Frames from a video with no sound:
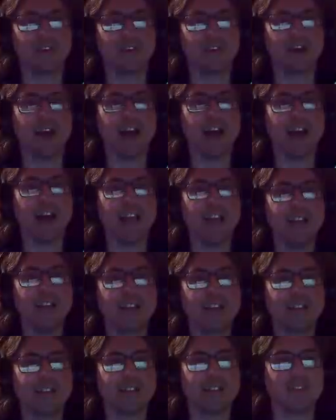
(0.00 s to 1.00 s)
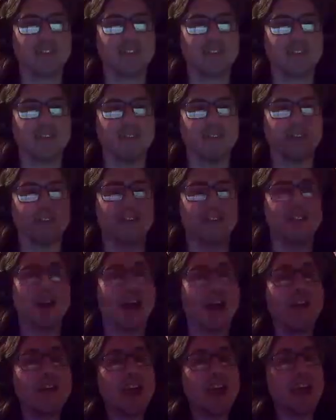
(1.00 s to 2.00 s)
Hi?
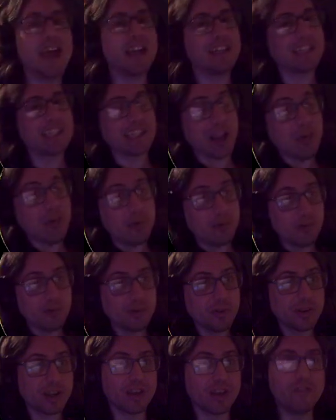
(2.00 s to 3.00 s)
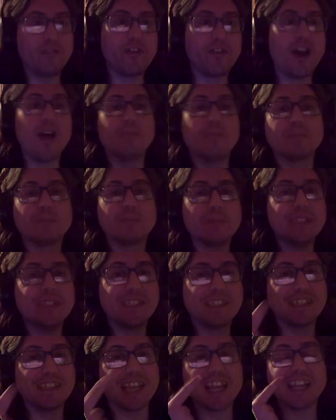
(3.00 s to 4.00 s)
Okay, so confirmed, we
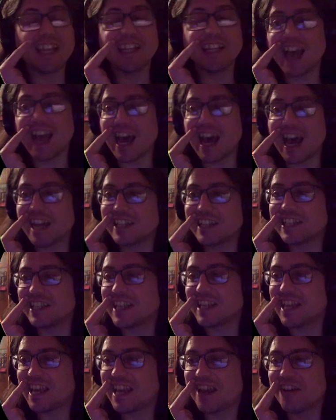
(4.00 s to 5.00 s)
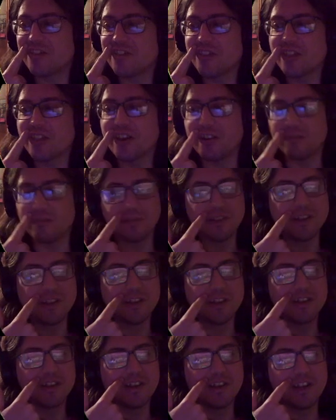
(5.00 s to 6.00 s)
didn't actually kill them
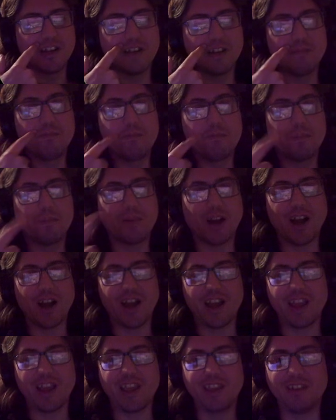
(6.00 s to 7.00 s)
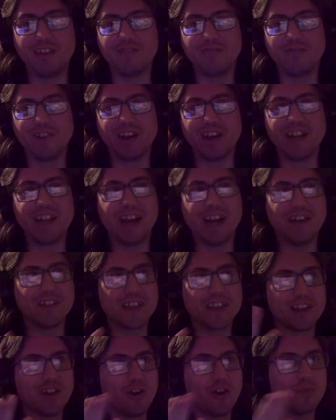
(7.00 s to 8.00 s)
by running
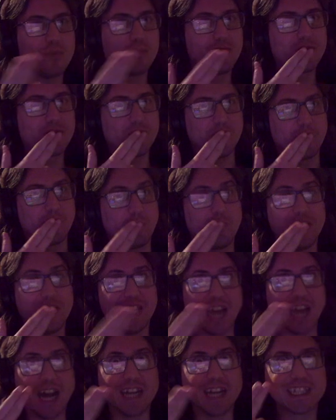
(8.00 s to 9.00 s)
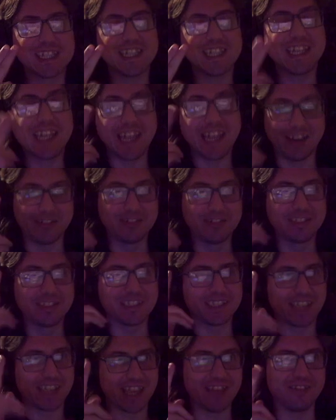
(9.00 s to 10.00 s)
out the clock before. We actually killed
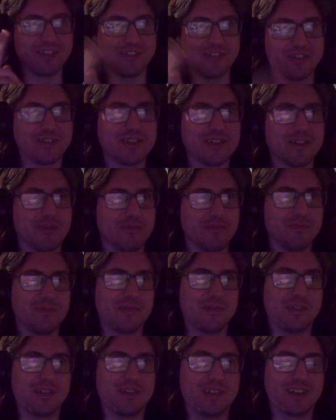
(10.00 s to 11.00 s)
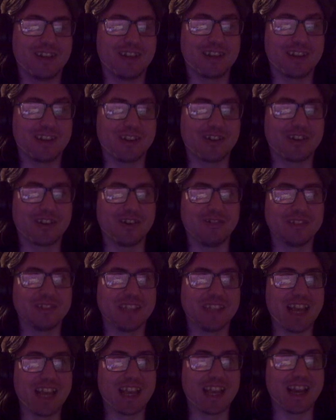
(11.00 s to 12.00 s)
them and got a
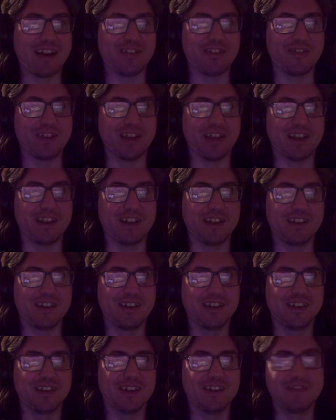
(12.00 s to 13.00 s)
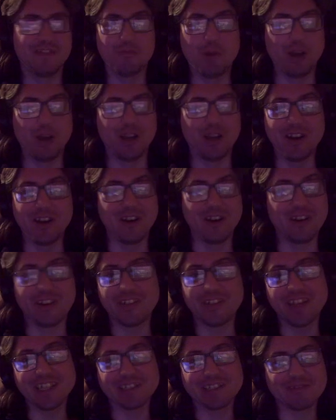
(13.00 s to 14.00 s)
golden egg out of it. But not
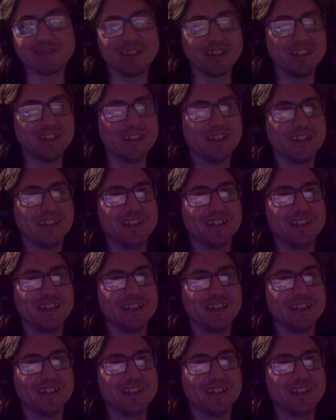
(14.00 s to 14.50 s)
on this one.